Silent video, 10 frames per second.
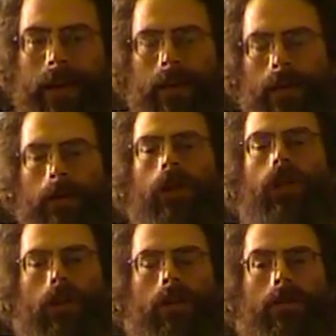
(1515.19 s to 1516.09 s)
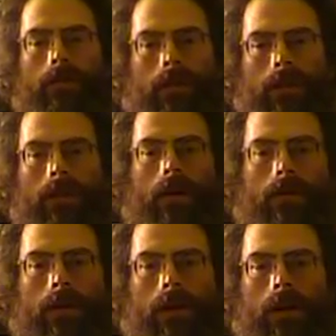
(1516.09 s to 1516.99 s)
The original Dune was so
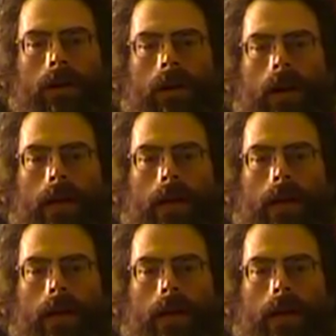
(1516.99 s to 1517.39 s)
good